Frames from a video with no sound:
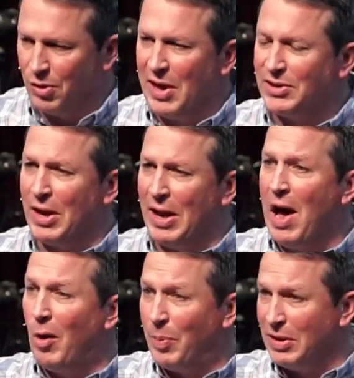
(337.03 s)
That's going to
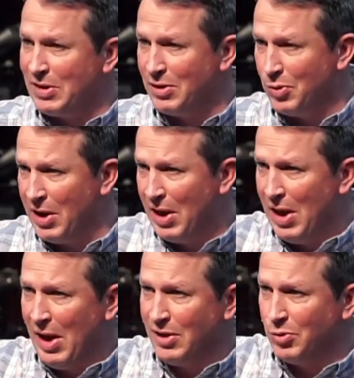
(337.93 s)
help us as
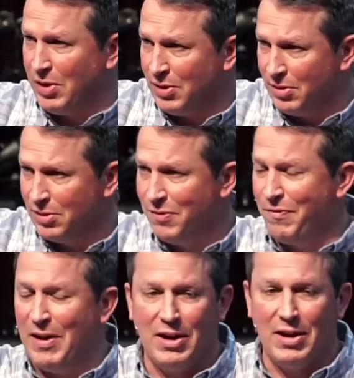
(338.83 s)
we
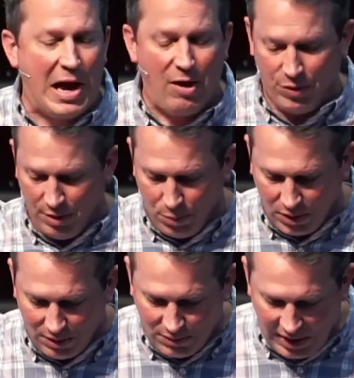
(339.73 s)
finish out the book
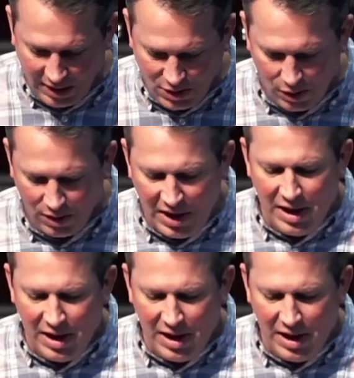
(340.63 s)
of Daniel.